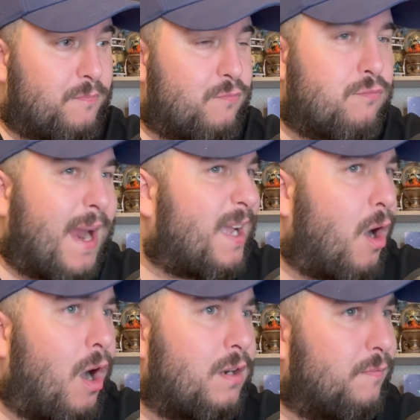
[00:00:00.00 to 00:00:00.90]

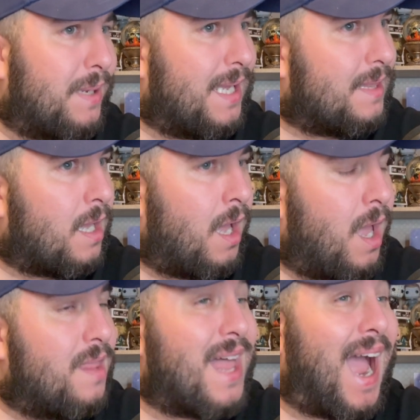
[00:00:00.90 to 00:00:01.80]
record of being the
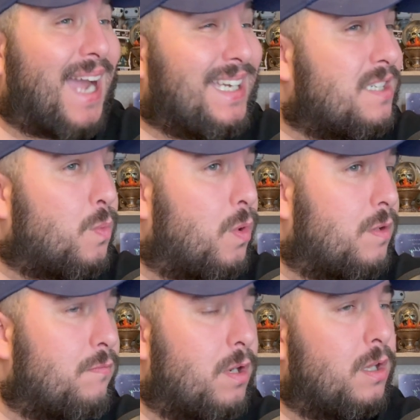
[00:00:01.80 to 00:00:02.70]
highest
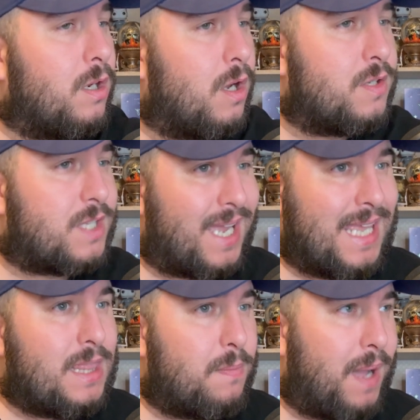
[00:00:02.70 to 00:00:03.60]
wooden roller coaster
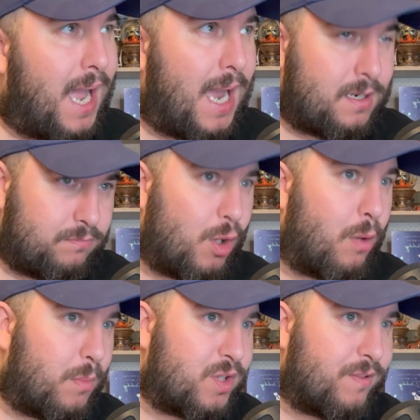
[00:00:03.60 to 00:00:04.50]
in the park.
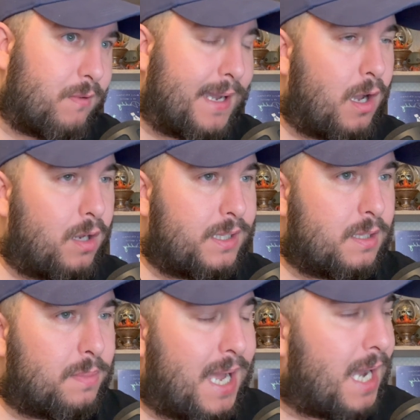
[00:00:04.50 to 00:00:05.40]
Not much of a record in
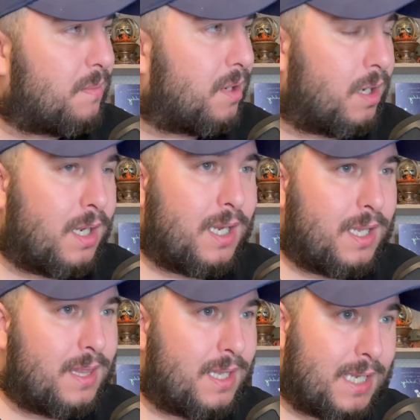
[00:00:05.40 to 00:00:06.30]
the park, but
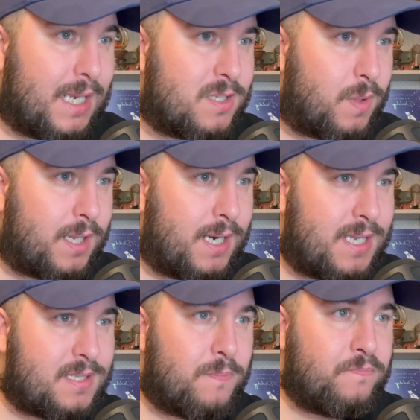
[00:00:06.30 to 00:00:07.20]
it is what it
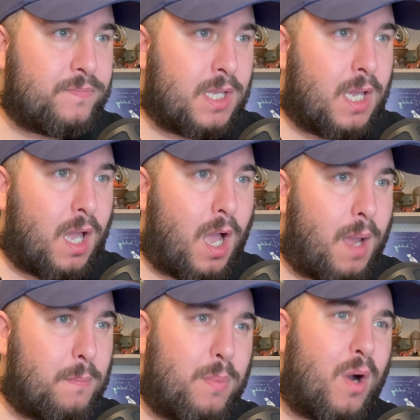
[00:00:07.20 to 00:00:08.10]
is.
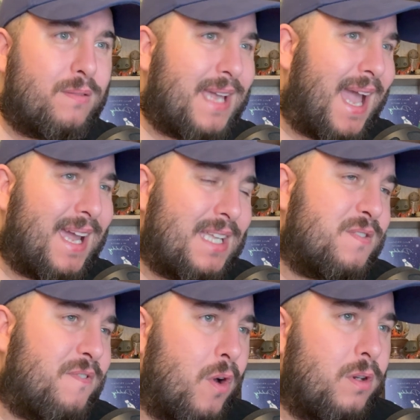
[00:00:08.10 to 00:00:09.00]
But yeah,
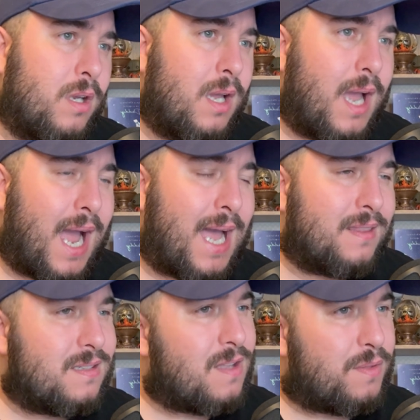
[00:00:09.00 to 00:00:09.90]
it's fun,
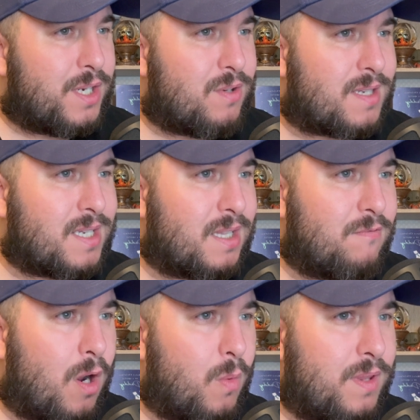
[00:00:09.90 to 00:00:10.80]
and there's nothing drastically
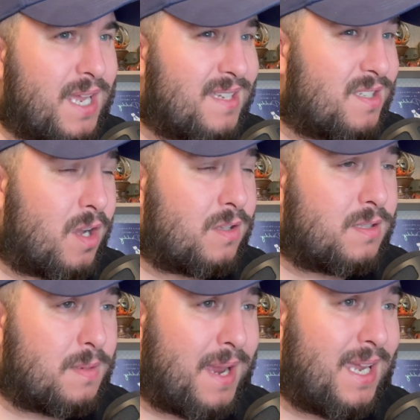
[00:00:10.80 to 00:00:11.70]
wrong with it. So
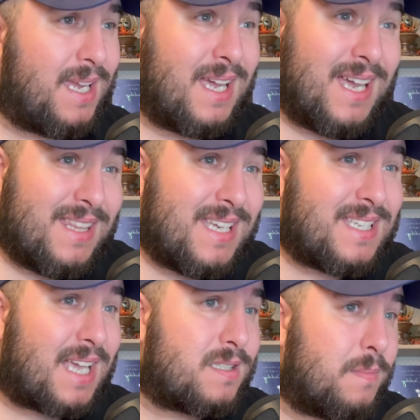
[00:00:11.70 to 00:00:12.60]
to me,
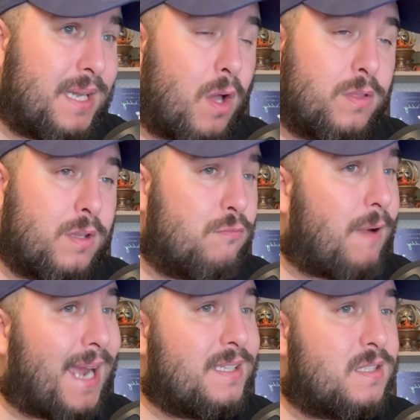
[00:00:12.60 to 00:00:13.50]
this has to be on the
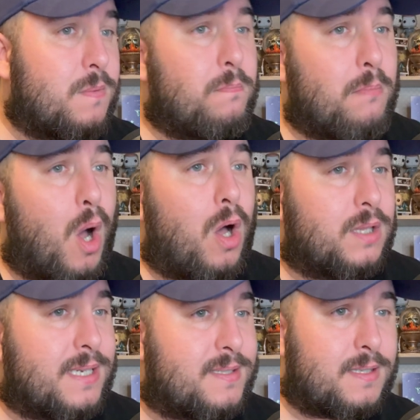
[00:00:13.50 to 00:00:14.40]
ride some more
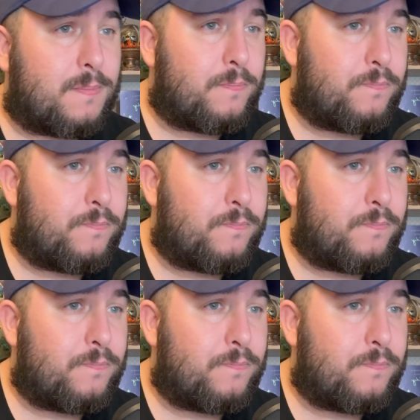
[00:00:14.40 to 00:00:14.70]
list.